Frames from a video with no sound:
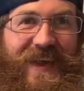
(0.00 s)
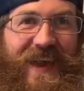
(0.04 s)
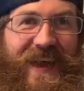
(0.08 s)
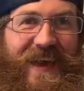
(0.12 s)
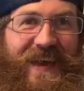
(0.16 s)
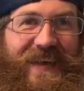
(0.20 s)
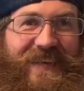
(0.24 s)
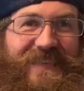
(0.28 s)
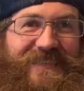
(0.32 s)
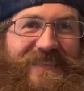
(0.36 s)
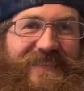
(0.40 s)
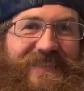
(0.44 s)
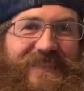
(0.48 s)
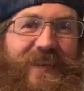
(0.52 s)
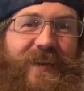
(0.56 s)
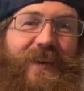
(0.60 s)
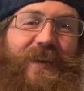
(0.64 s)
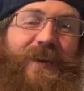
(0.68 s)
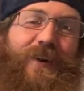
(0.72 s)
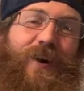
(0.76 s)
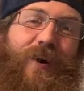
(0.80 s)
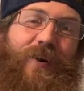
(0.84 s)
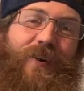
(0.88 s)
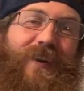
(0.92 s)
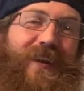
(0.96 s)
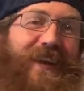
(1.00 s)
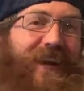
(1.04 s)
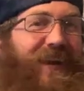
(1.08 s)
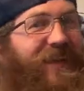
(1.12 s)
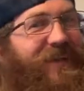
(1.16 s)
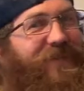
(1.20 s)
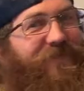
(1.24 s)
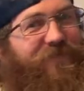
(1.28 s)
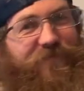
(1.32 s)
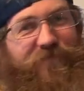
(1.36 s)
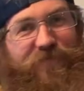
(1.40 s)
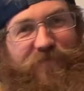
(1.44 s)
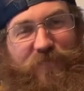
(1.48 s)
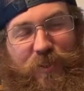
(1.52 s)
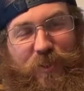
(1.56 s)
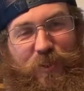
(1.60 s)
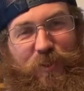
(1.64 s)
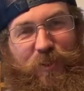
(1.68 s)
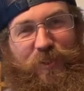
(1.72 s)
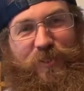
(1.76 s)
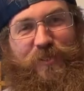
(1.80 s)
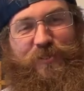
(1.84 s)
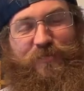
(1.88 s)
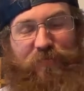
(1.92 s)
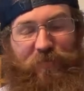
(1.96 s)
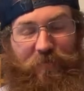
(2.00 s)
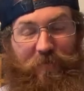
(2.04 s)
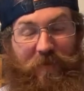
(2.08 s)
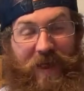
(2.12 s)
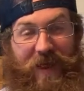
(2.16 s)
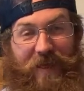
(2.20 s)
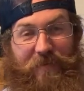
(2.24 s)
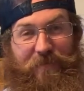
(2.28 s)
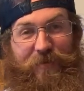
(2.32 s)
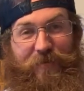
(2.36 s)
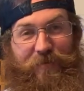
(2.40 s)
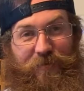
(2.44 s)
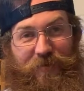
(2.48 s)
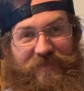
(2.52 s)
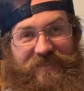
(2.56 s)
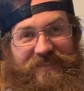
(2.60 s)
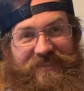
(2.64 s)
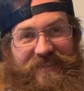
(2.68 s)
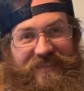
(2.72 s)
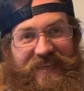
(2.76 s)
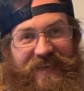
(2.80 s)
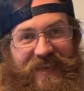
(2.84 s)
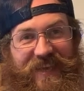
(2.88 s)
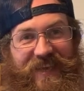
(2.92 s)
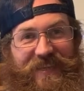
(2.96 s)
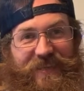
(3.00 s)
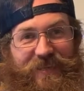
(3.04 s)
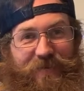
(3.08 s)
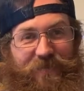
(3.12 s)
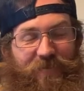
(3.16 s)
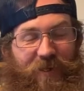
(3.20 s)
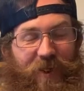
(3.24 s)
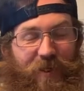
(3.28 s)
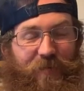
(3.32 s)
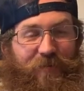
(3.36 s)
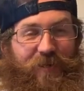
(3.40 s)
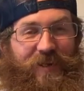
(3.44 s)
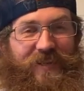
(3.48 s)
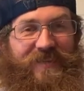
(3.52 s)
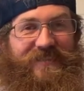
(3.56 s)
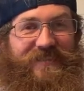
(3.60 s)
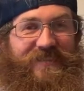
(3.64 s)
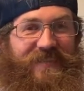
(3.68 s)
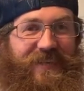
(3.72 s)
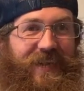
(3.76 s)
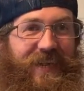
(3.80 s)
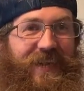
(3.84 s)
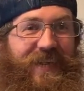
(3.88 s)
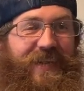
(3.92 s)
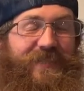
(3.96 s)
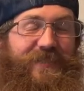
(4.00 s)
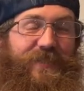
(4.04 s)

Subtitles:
Yes. Okay, viewers, remind me once again the right way to say it.